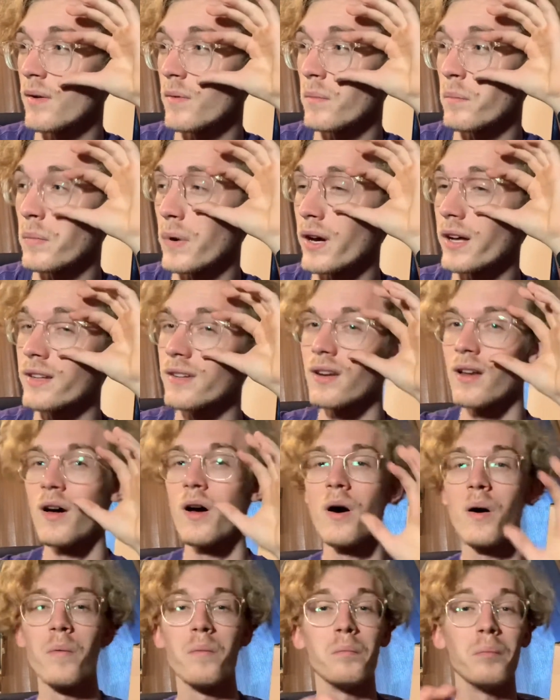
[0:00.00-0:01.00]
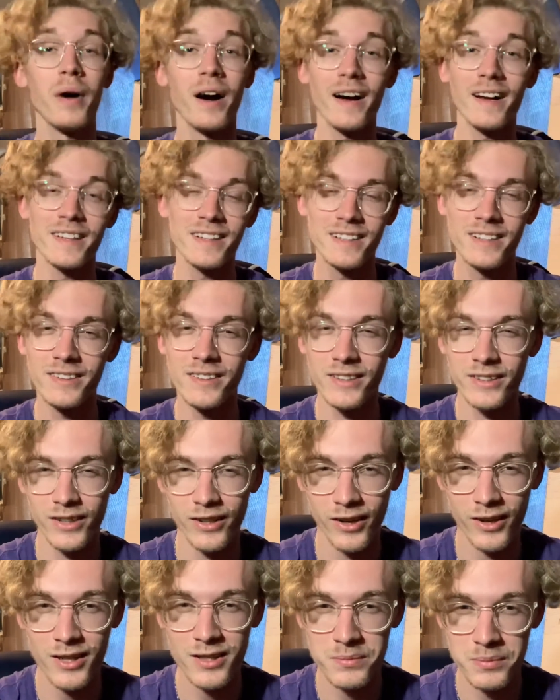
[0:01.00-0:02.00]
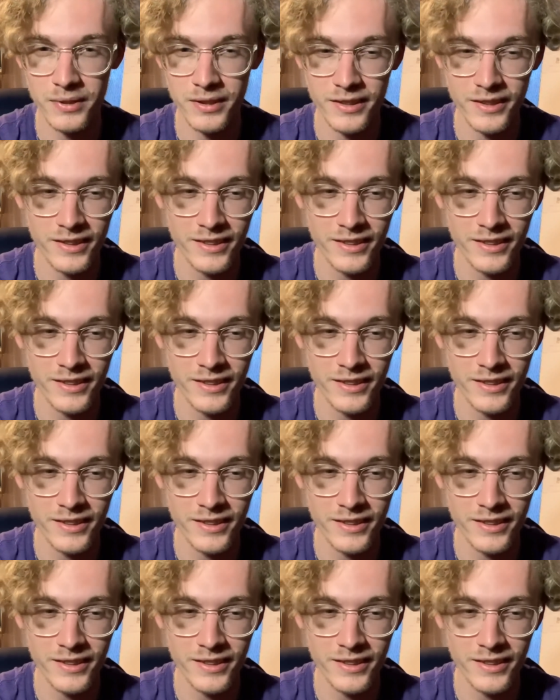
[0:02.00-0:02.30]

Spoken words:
But by killing her husband,